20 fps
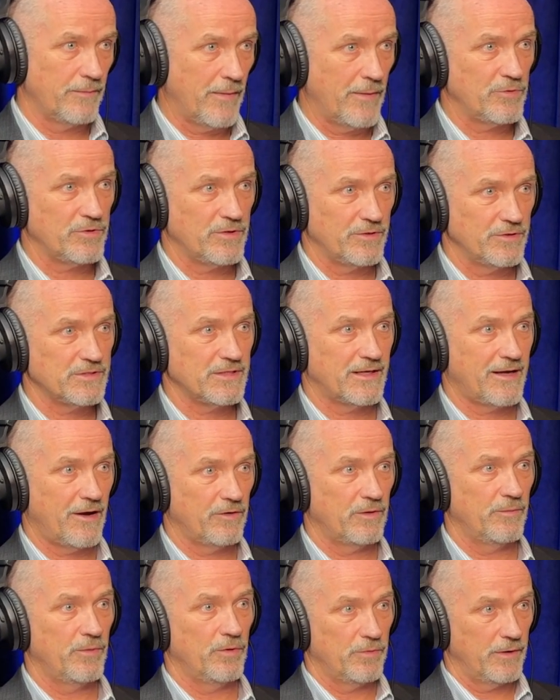you remember, there is
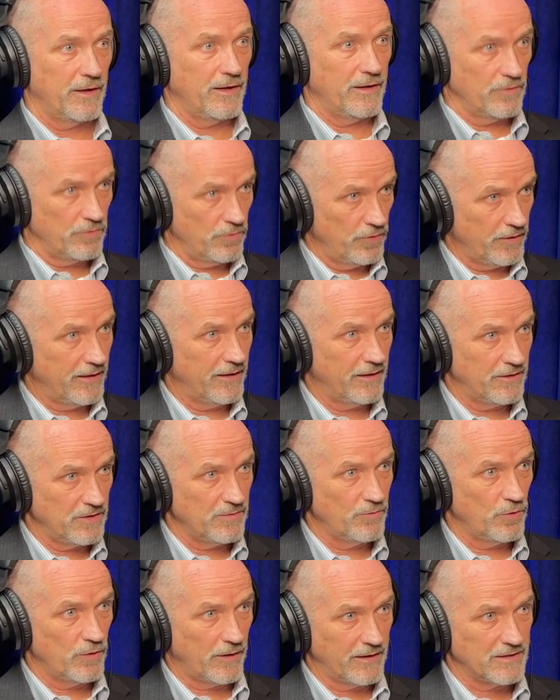accountability. You're looking at
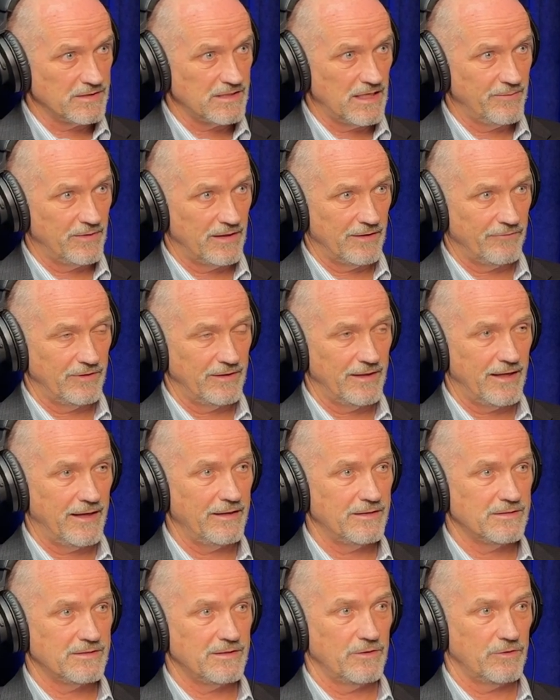your mortgage statement every
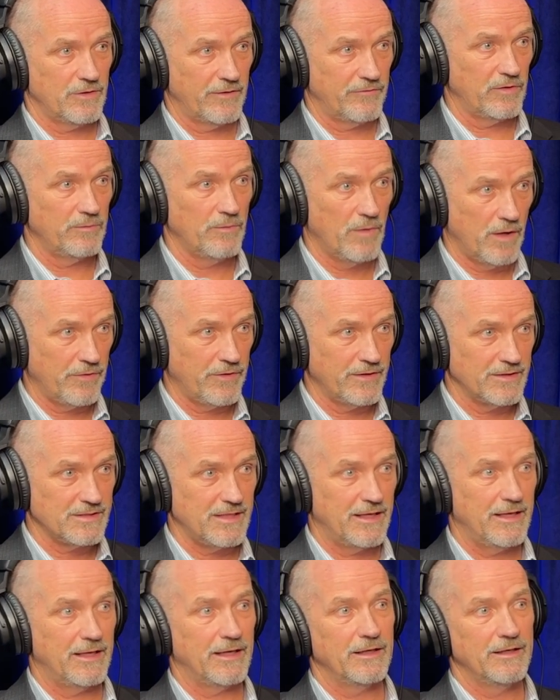day or every month and
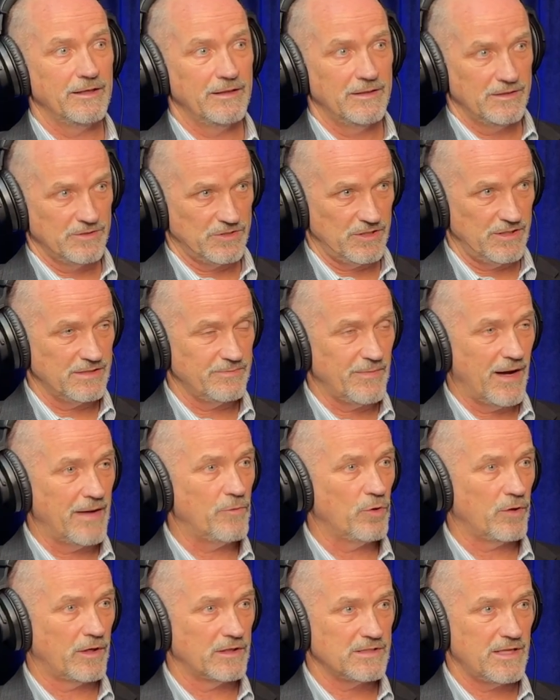saying, geez,
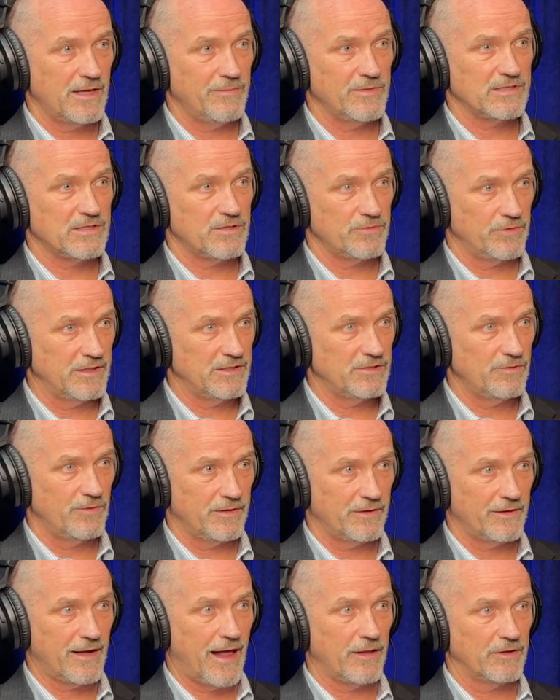my mortgage statement is
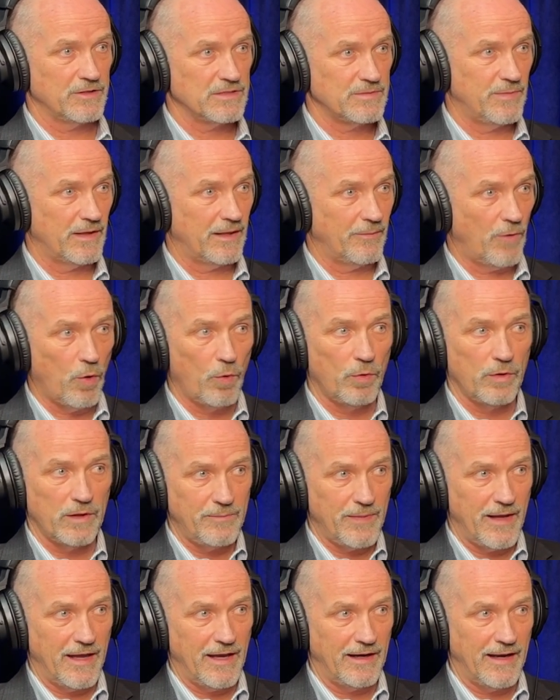$3,200, but I'm
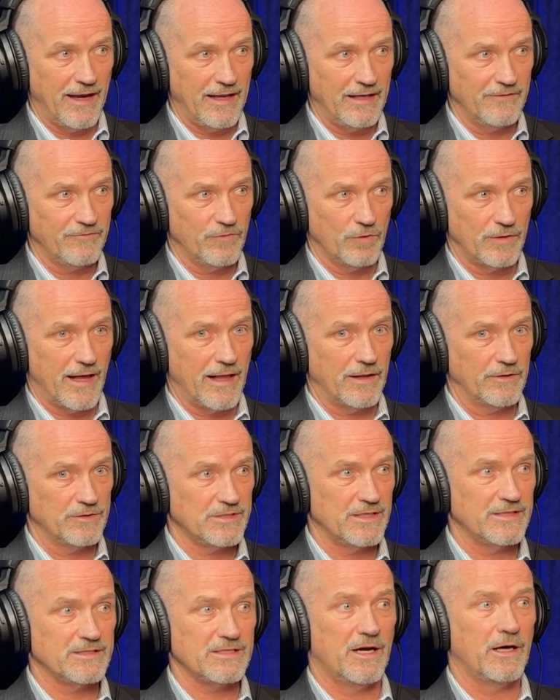only paying
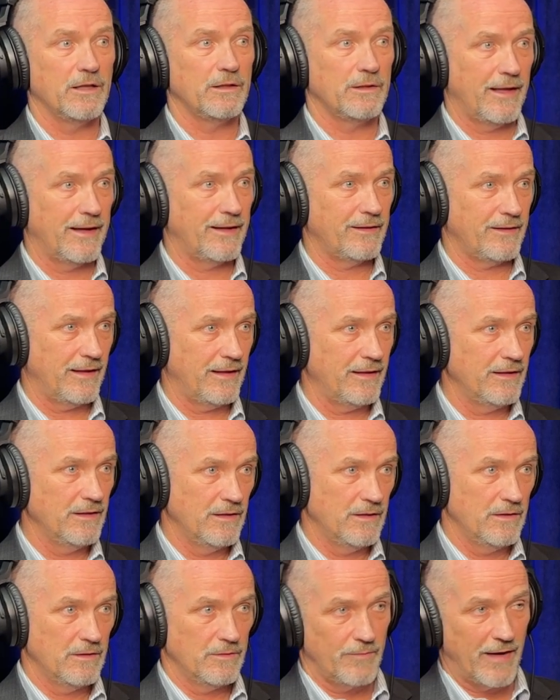$84. It's unlikely
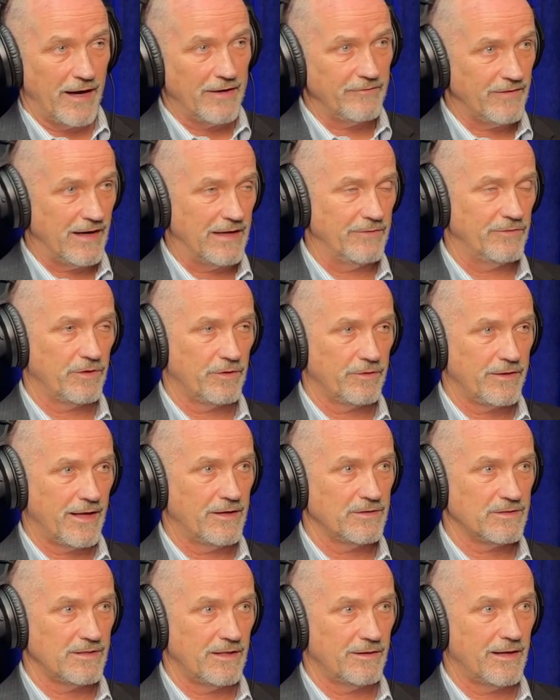my
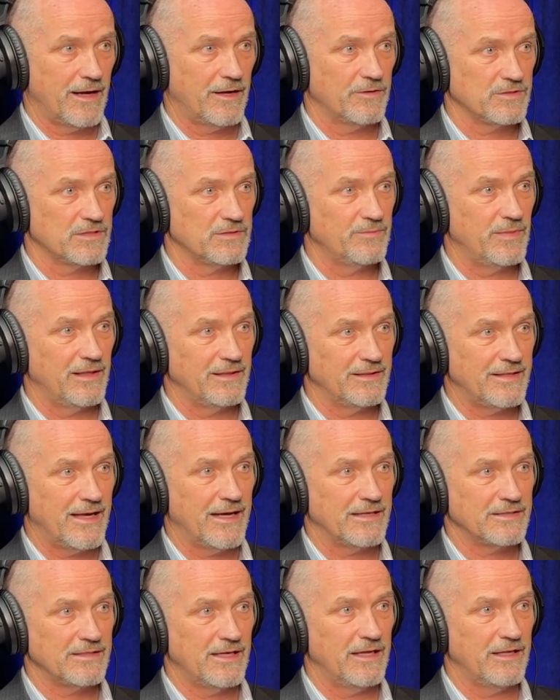$500,000 house is being
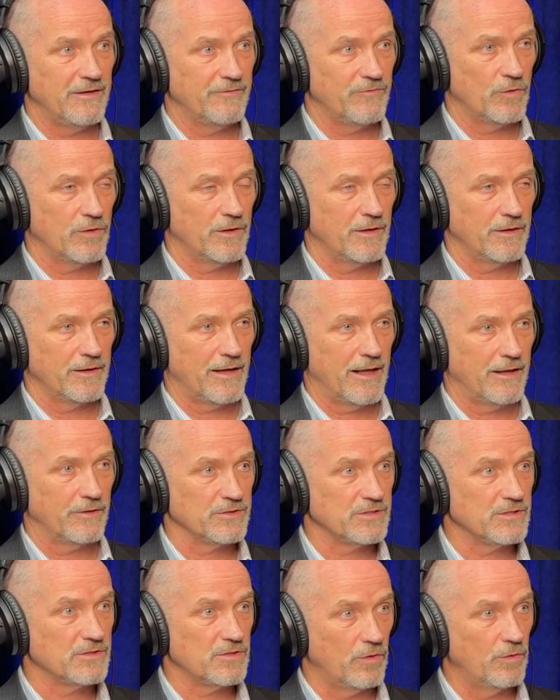taxed
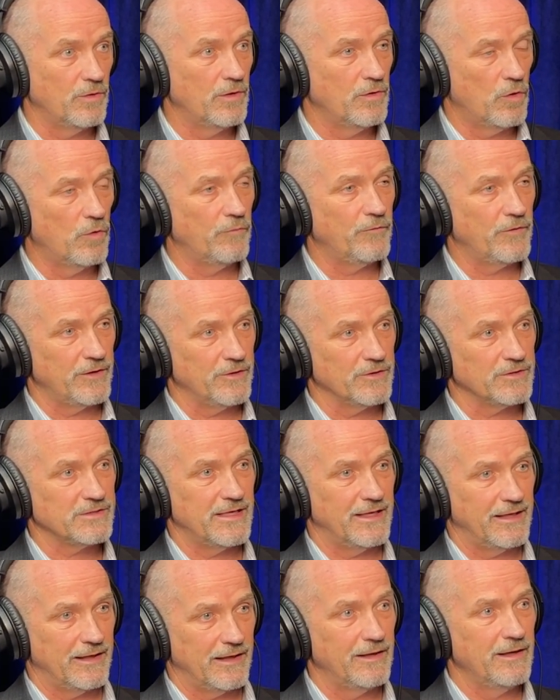$8,400. So hopefully you're
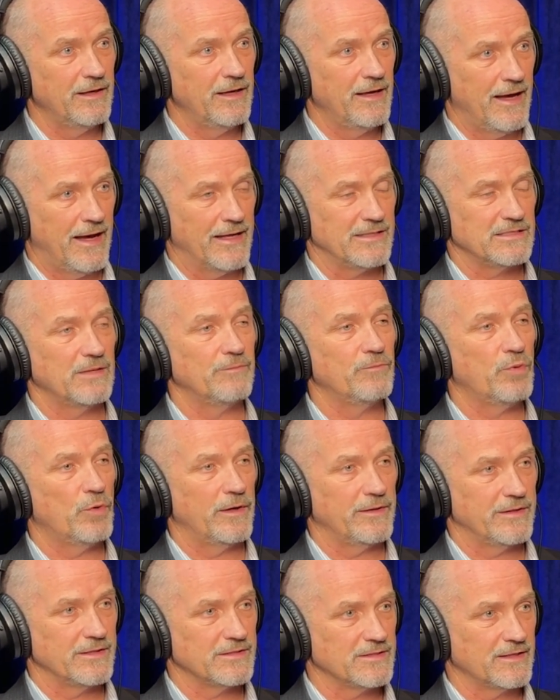saying, at some
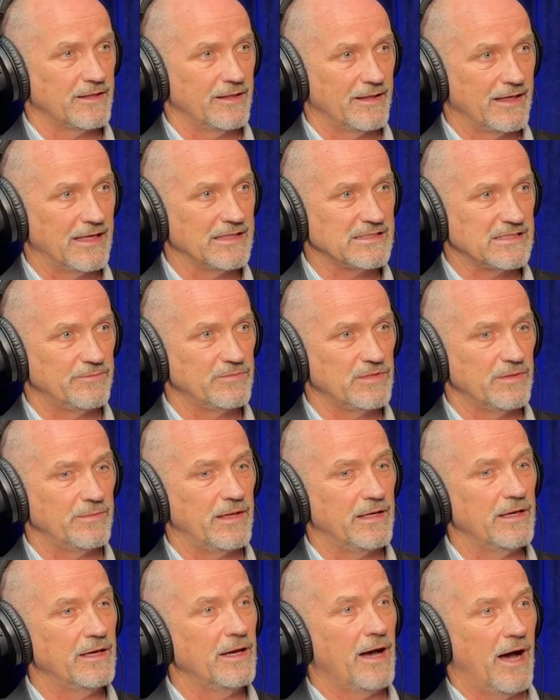point this is going to catch up to
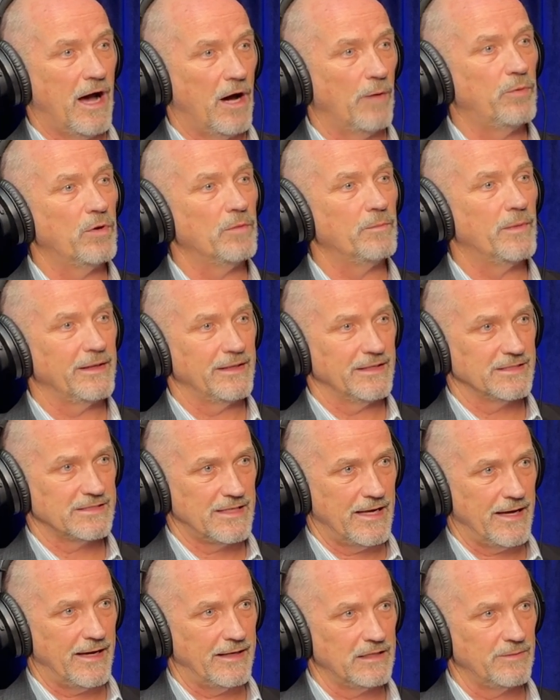me. I'll put money
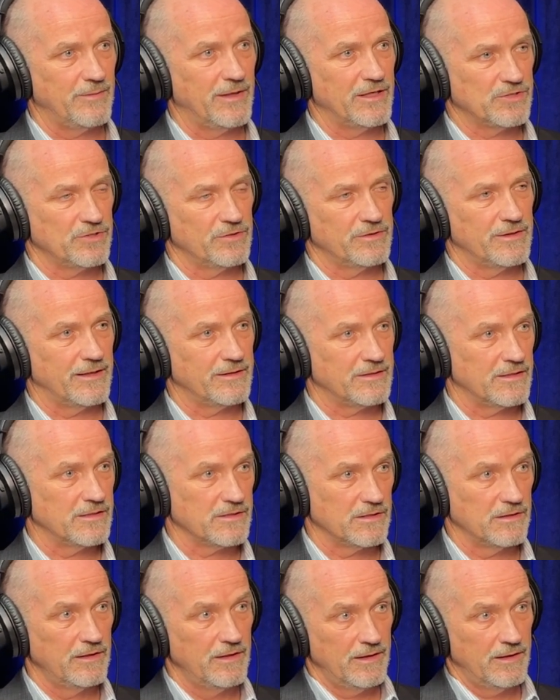aside to make sure that
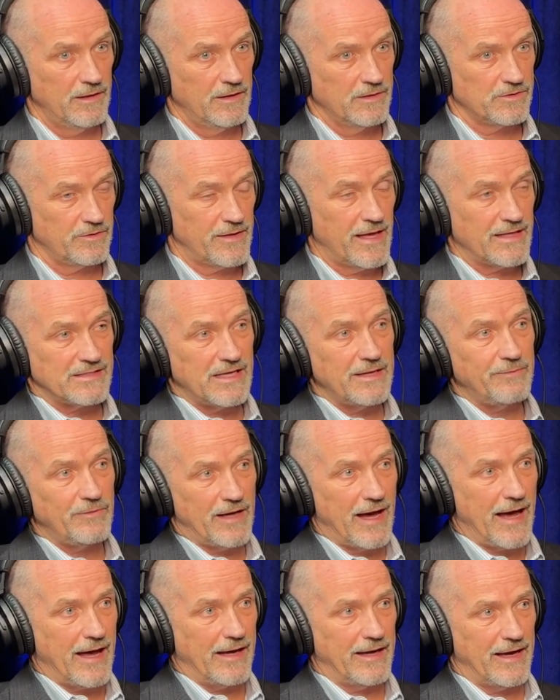doesn't. So that same
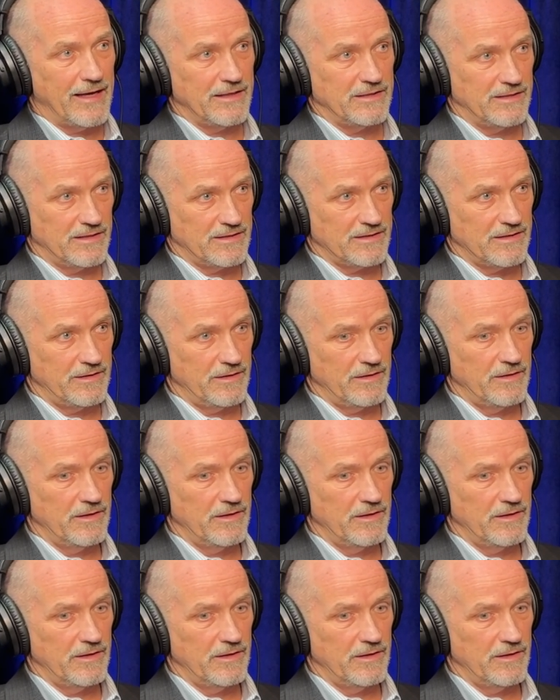guy had the,